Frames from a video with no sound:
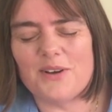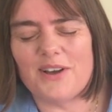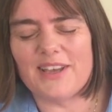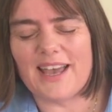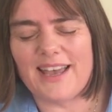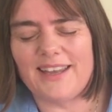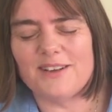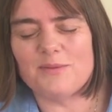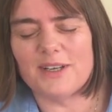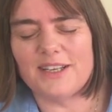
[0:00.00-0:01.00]
Okay,
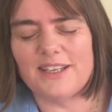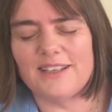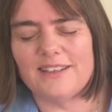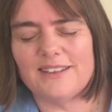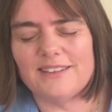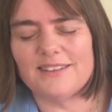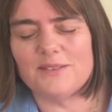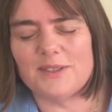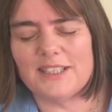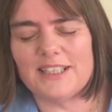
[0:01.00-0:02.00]
we're gonna
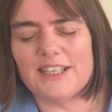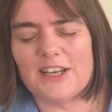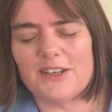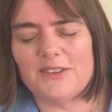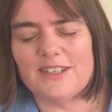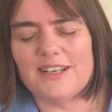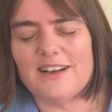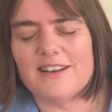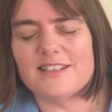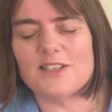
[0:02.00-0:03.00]
go.
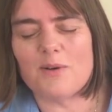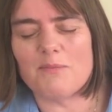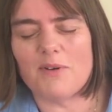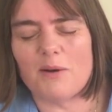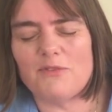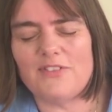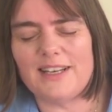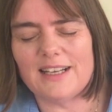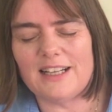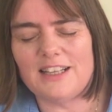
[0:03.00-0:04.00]
So I'm
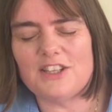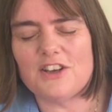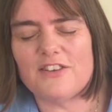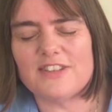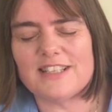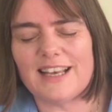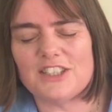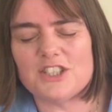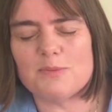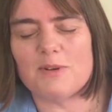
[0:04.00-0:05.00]
feeling a little nervous,
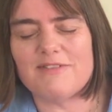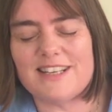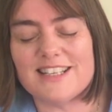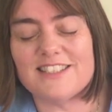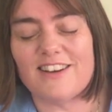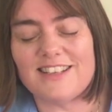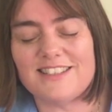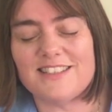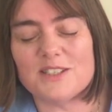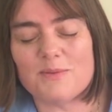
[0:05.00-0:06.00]
anxious, but really
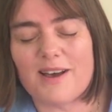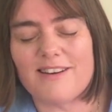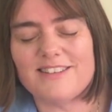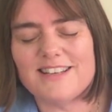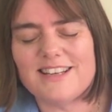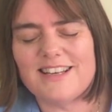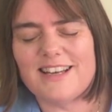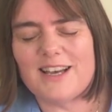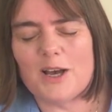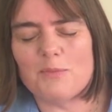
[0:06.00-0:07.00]
excited as well.
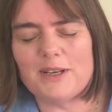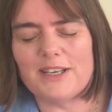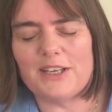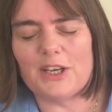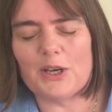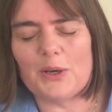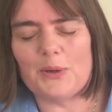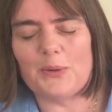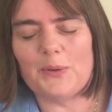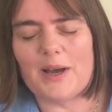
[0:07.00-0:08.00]
And we're gonna
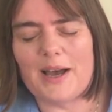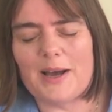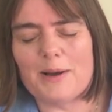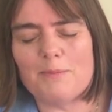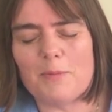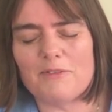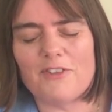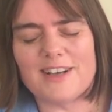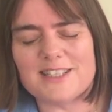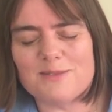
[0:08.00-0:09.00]
go and
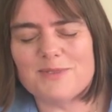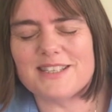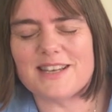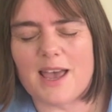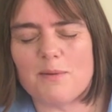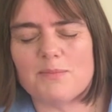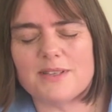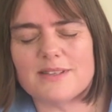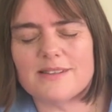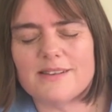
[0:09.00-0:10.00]
find some
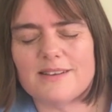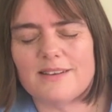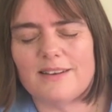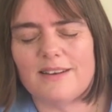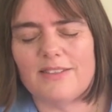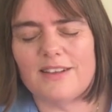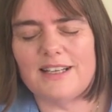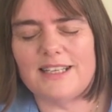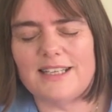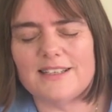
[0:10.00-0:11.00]
steps
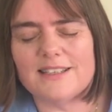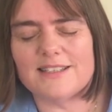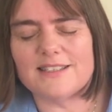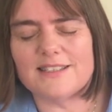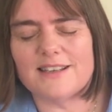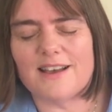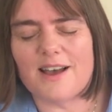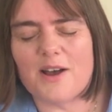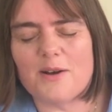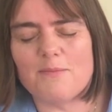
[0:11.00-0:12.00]
that lead us
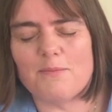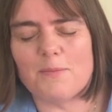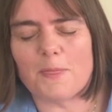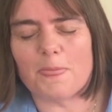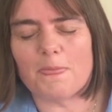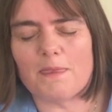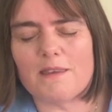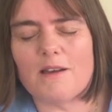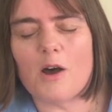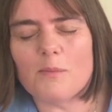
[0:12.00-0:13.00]

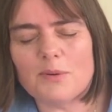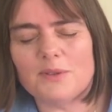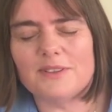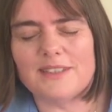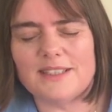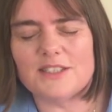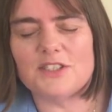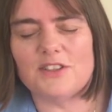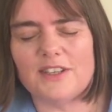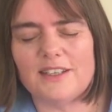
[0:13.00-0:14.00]
up
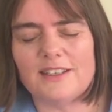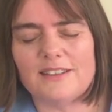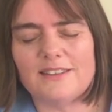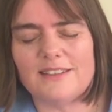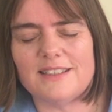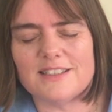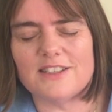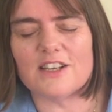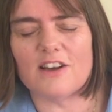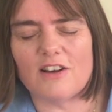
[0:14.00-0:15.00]
into
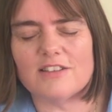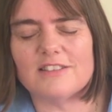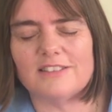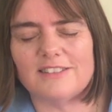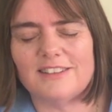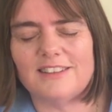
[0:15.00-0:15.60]
the castle.